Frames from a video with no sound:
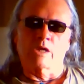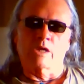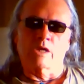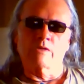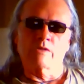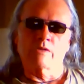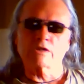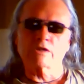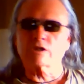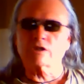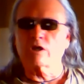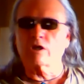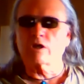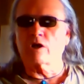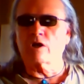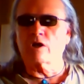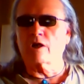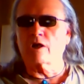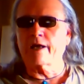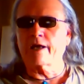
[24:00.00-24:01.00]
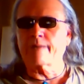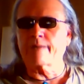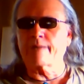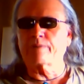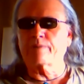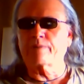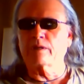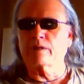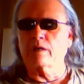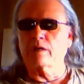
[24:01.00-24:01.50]
And this can all
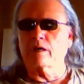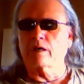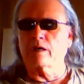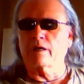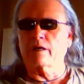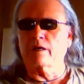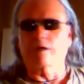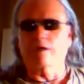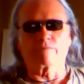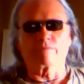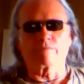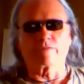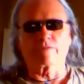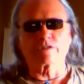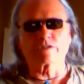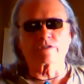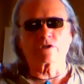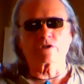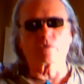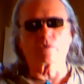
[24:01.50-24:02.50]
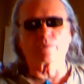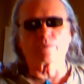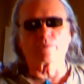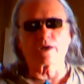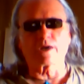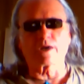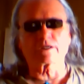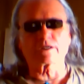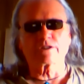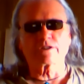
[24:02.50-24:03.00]
happen in physical
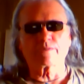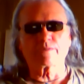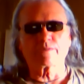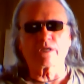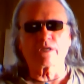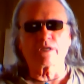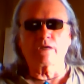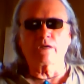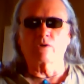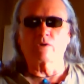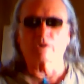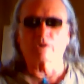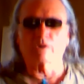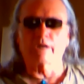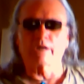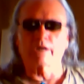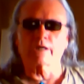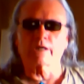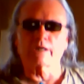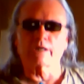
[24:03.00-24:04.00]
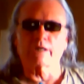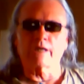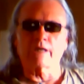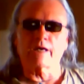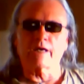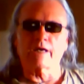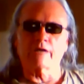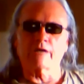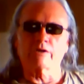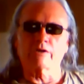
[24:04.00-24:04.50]
proximity, or it can
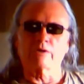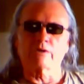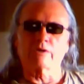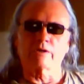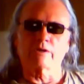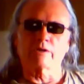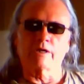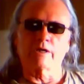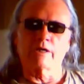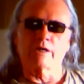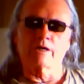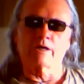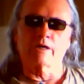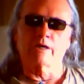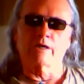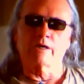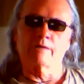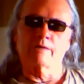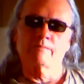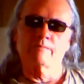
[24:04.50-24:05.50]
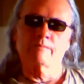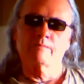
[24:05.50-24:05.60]
handle,